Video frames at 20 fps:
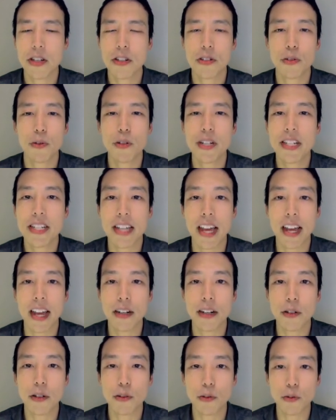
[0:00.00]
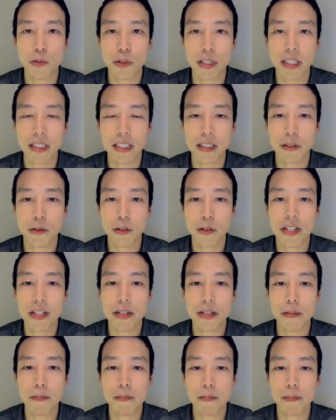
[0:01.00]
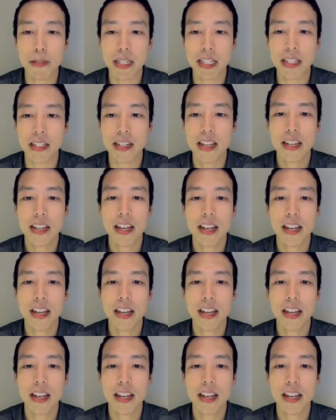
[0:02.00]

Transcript: So what is that really? What does it mean?